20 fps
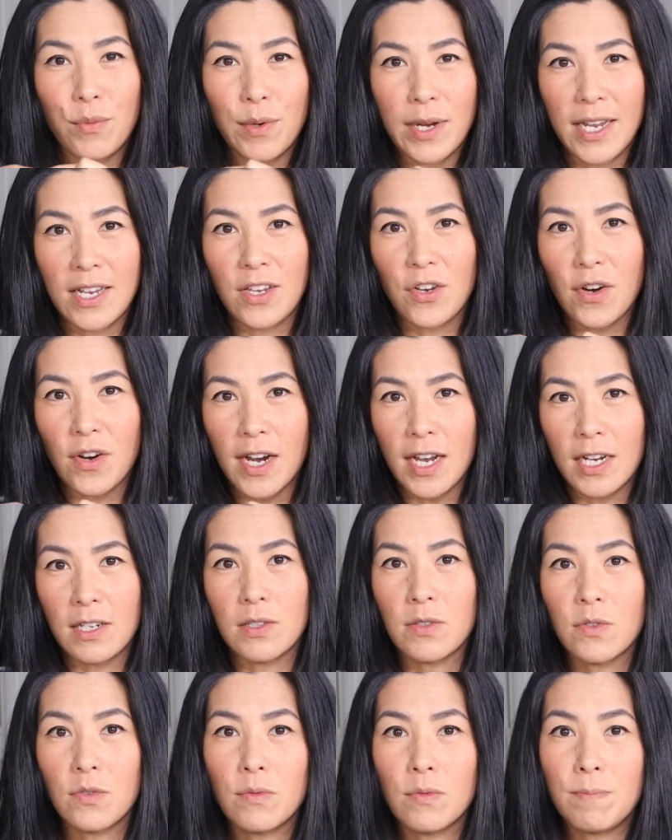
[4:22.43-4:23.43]
when your
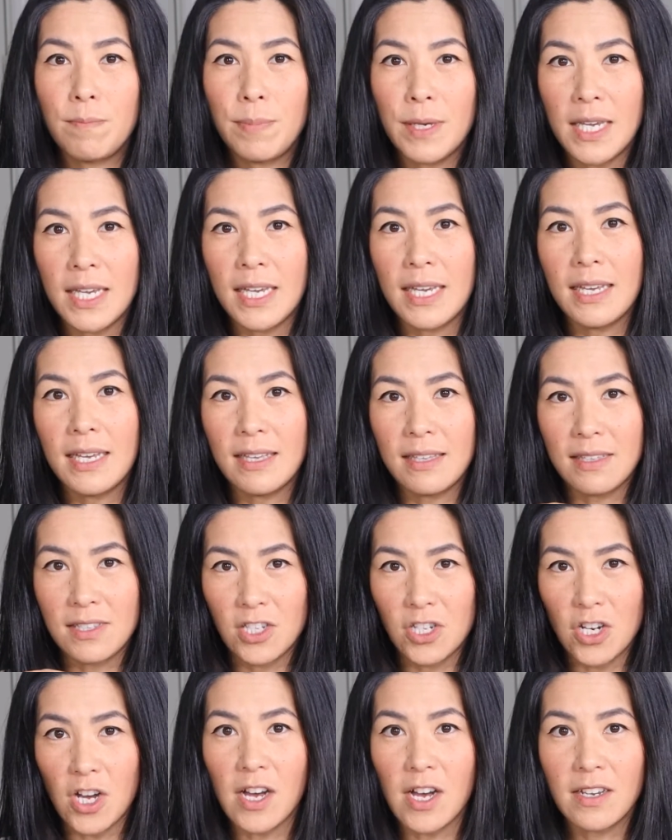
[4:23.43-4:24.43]
items will be in
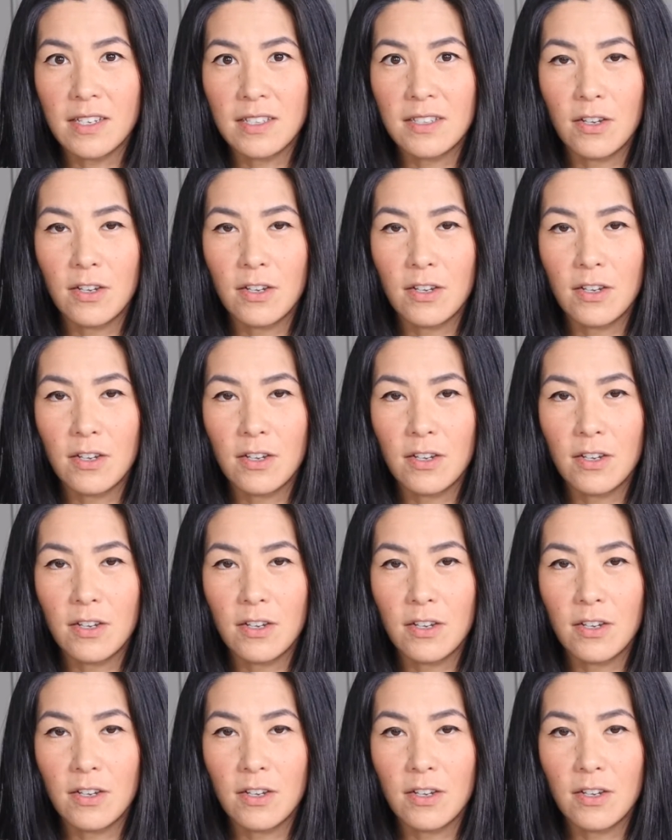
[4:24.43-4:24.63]
stock.